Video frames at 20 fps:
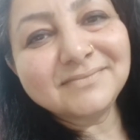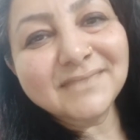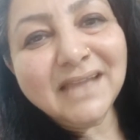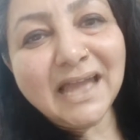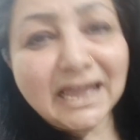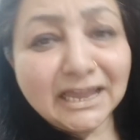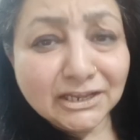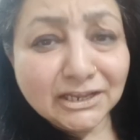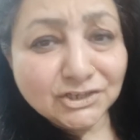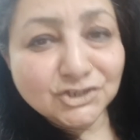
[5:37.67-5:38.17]

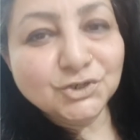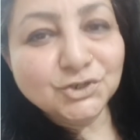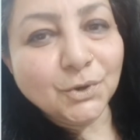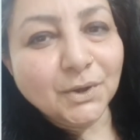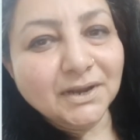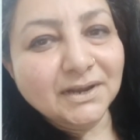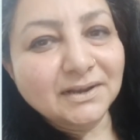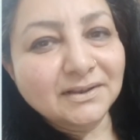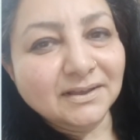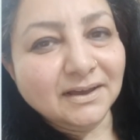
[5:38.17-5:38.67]
I
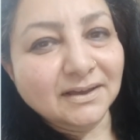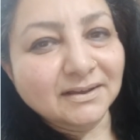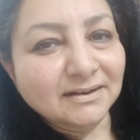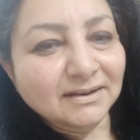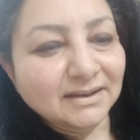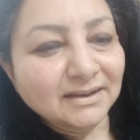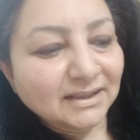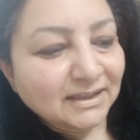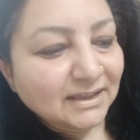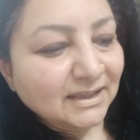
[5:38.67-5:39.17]
enjoy it
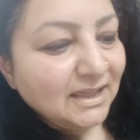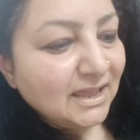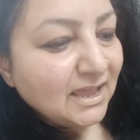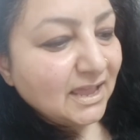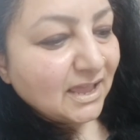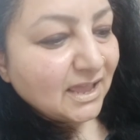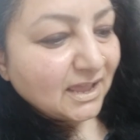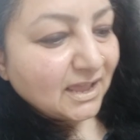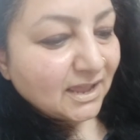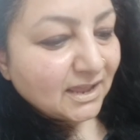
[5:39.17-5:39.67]
thoroughly.
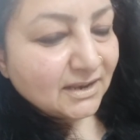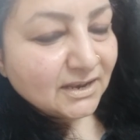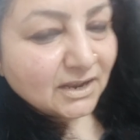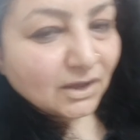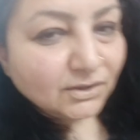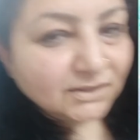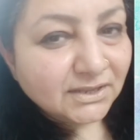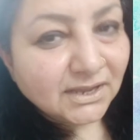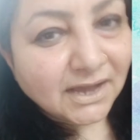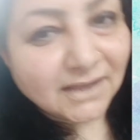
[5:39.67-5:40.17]

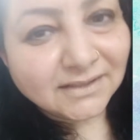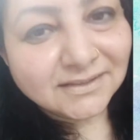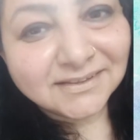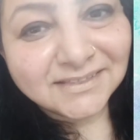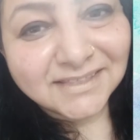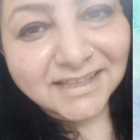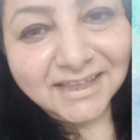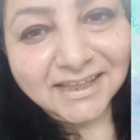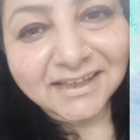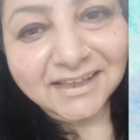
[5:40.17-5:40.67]
Now the other
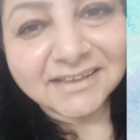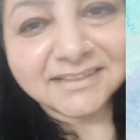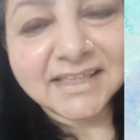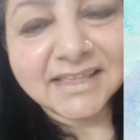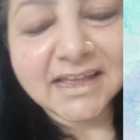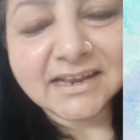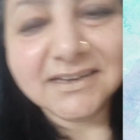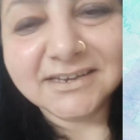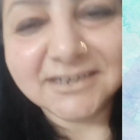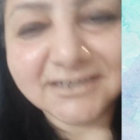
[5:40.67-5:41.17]
thing
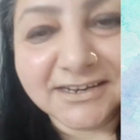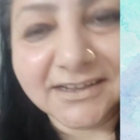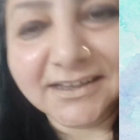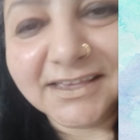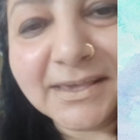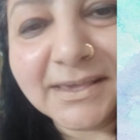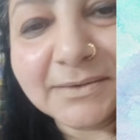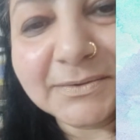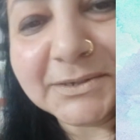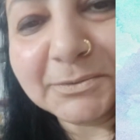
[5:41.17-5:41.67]
that
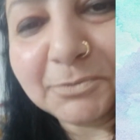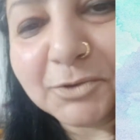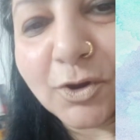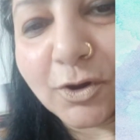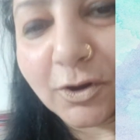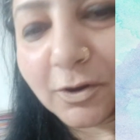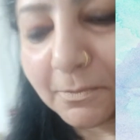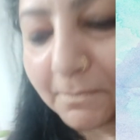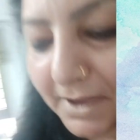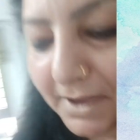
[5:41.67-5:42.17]
keeps me
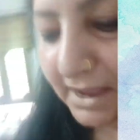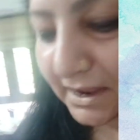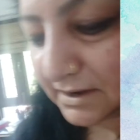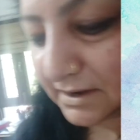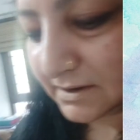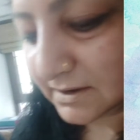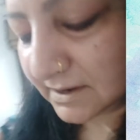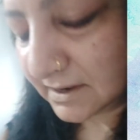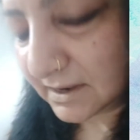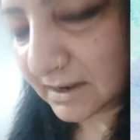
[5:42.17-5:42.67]

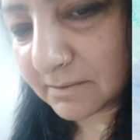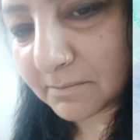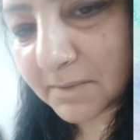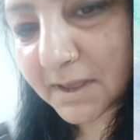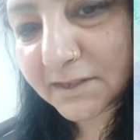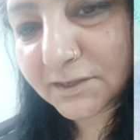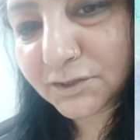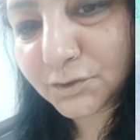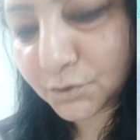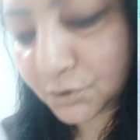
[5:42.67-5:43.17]
occupied in
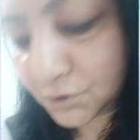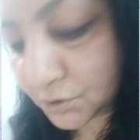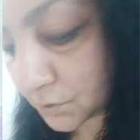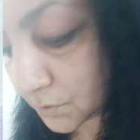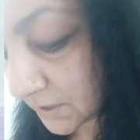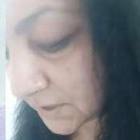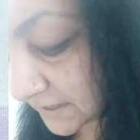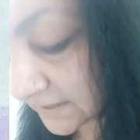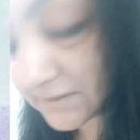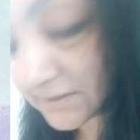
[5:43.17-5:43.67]
my studio
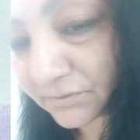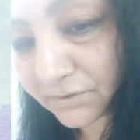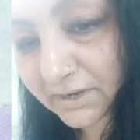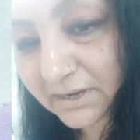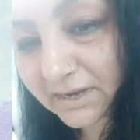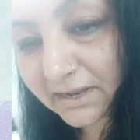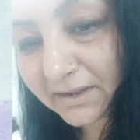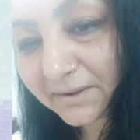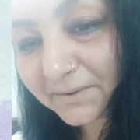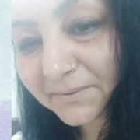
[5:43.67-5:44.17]
is
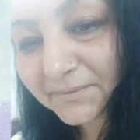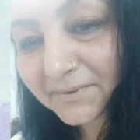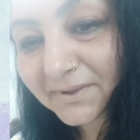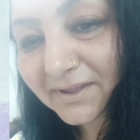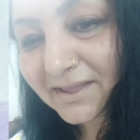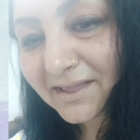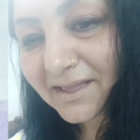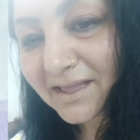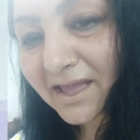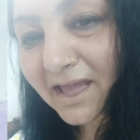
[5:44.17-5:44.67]
reading.
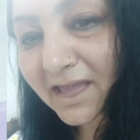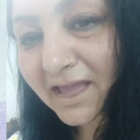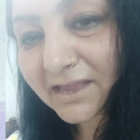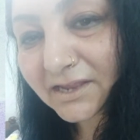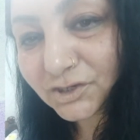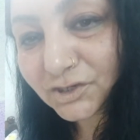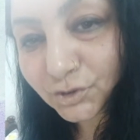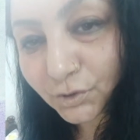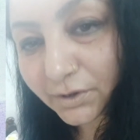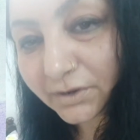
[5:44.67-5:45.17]
I
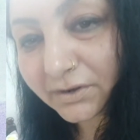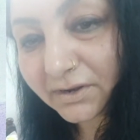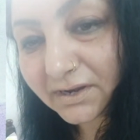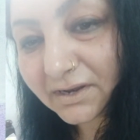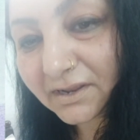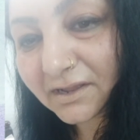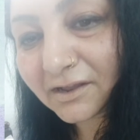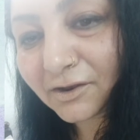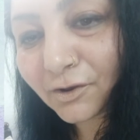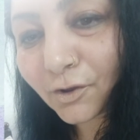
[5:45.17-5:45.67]
enjoy
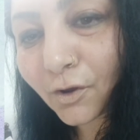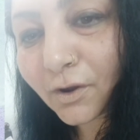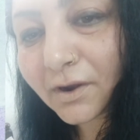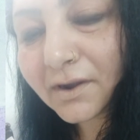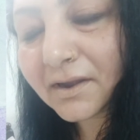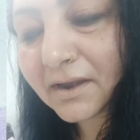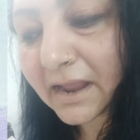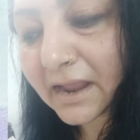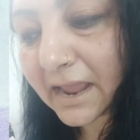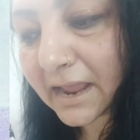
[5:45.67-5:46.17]
reading a
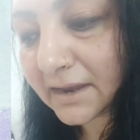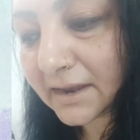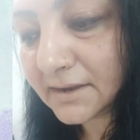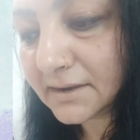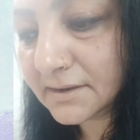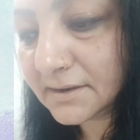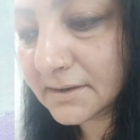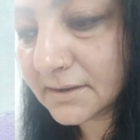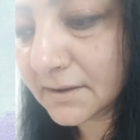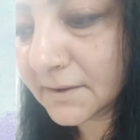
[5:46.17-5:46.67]
lot,
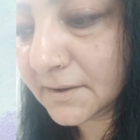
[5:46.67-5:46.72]
and